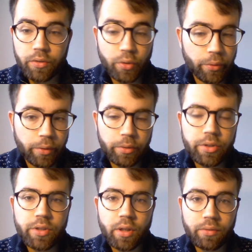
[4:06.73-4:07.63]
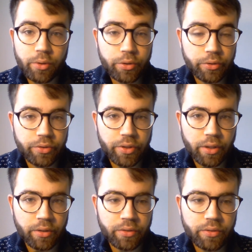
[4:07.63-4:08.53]
So the original version
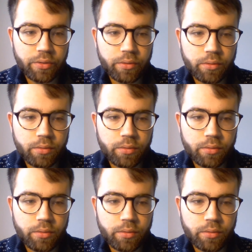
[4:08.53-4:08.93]
says,